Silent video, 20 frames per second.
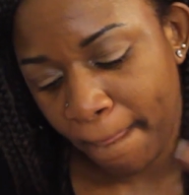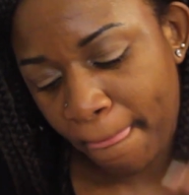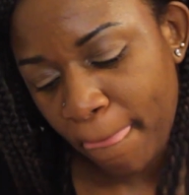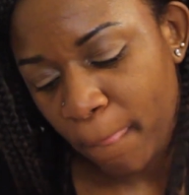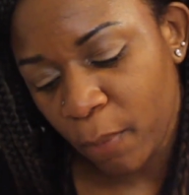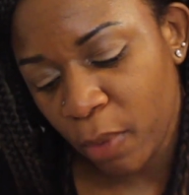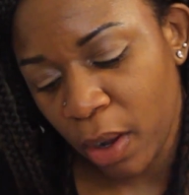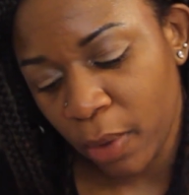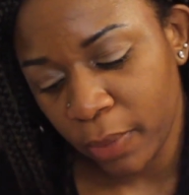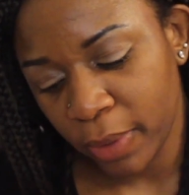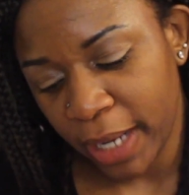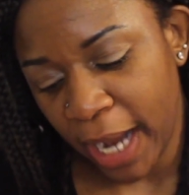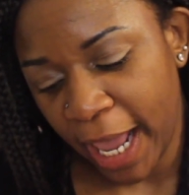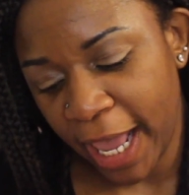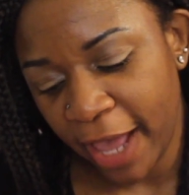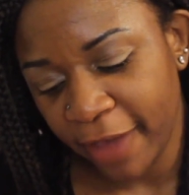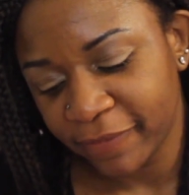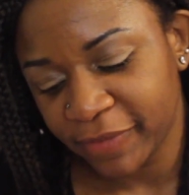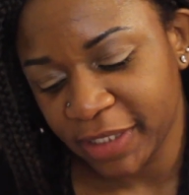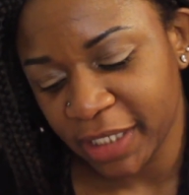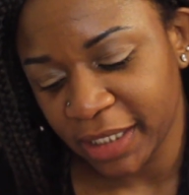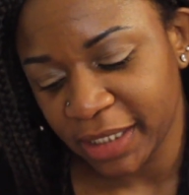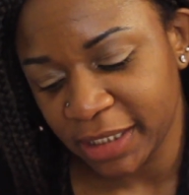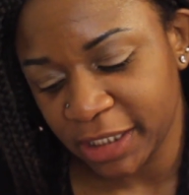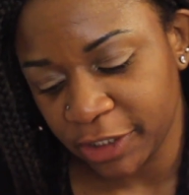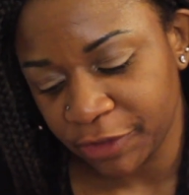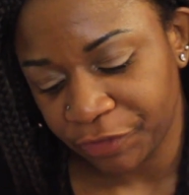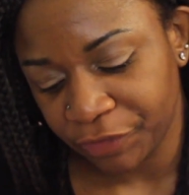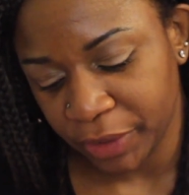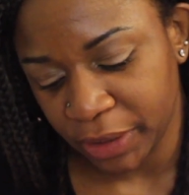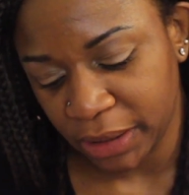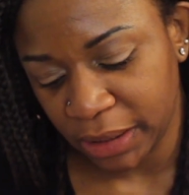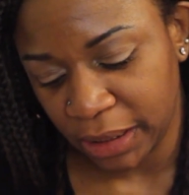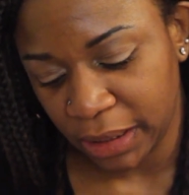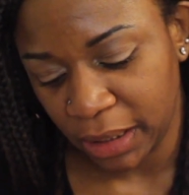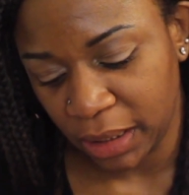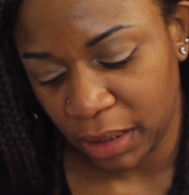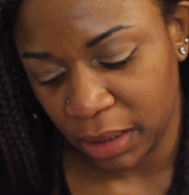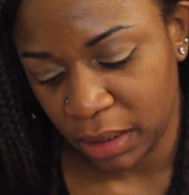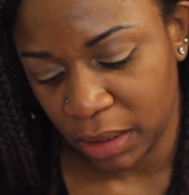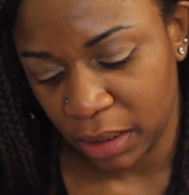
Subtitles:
What would I have done differently?